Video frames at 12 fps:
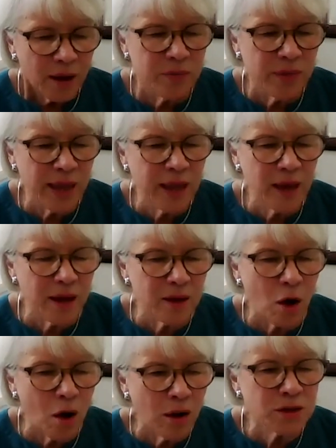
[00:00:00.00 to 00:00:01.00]
they
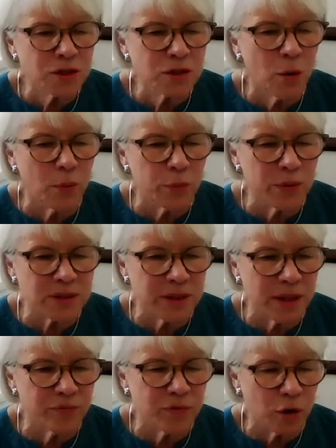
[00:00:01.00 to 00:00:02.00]
also
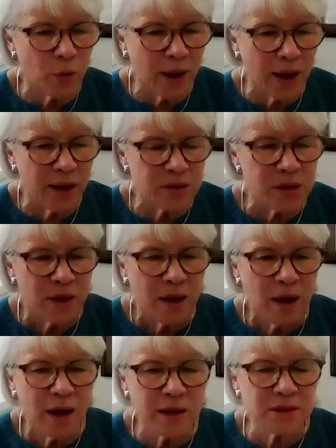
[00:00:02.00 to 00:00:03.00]
received a grant,
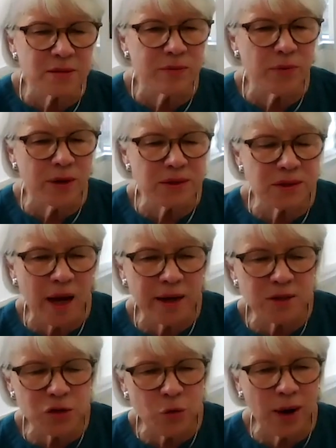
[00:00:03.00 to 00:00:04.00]
a, a
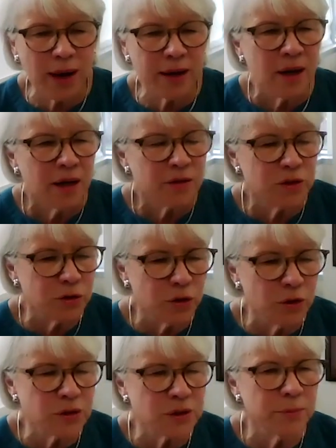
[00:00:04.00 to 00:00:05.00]
science grant, to
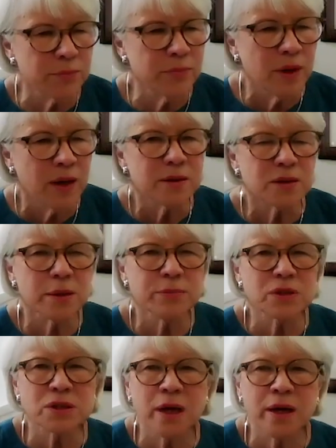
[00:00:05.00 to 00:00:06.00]
do some,
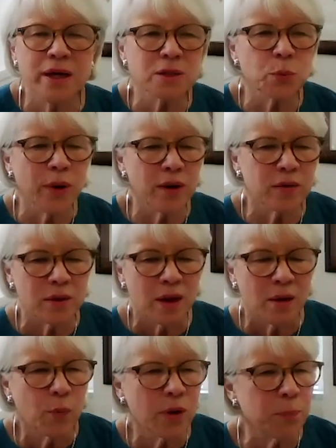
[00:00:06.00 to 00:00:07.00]
some studies with
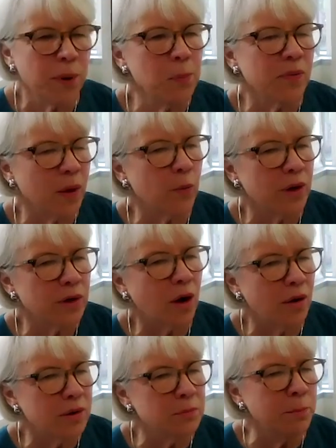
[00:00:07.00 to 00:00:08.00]
with people that were in
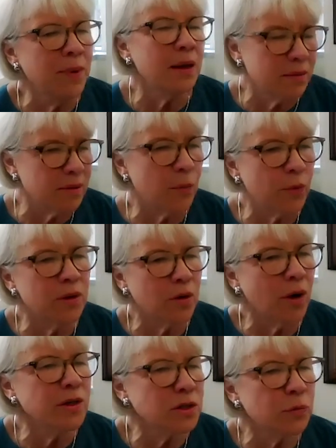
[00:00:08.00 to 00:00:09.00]
men that were
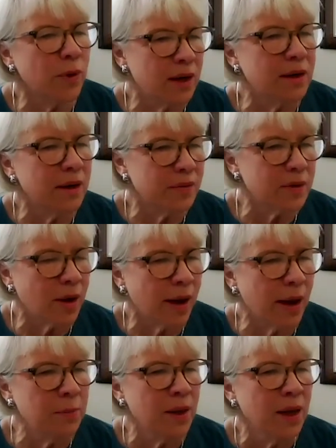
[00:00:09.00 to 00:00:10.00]
incarcerated at the
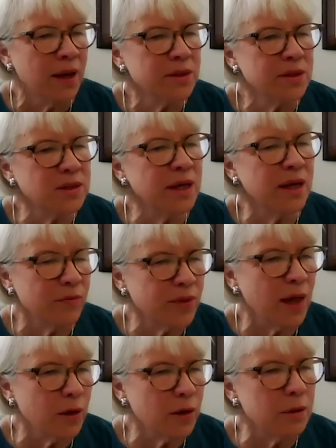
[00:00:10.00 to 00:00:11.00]
time to see if
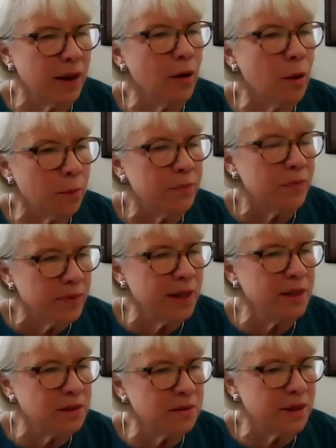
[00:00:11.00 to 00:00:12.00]
they could help
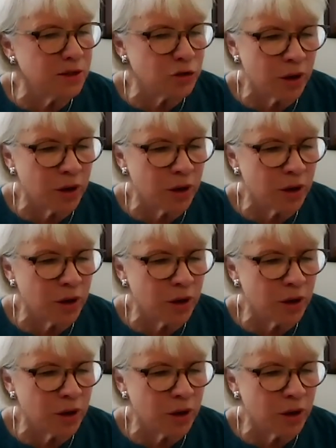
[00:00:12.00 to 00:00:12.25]
these these